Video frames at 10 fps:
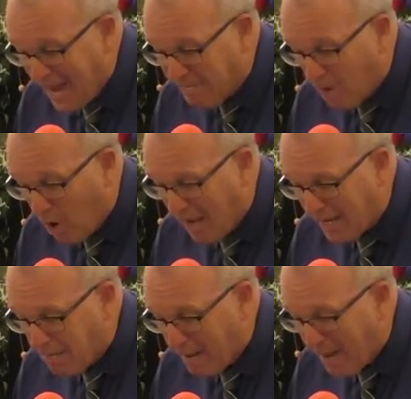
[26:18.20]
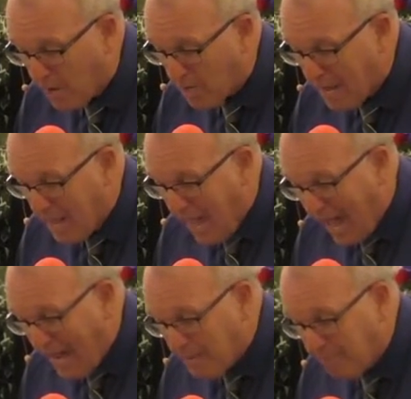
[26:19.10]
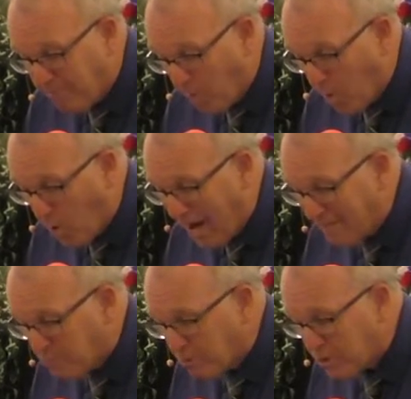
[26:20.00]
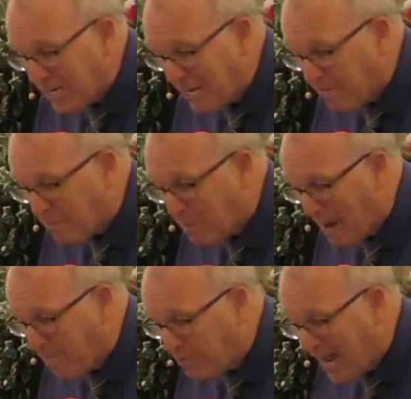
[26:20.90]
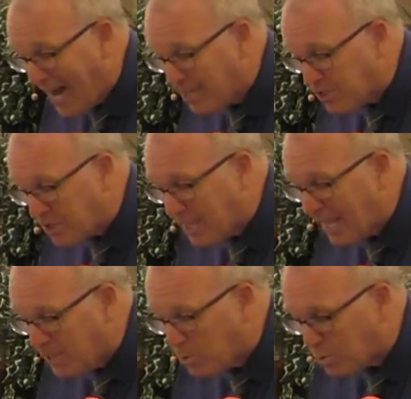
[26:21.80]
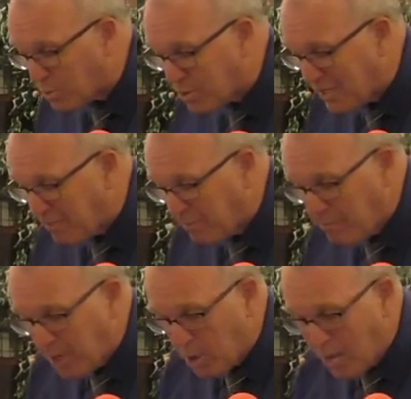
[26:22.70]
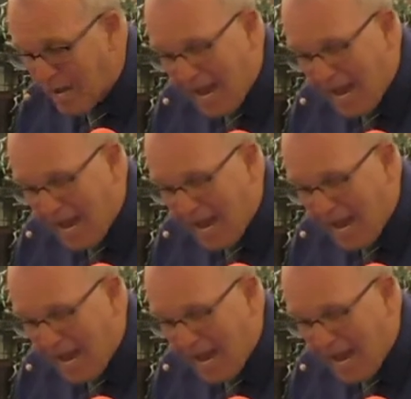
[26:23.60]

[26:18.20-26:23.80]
all and abound. I am full, having received of Epaphroditus the things which were sent from you,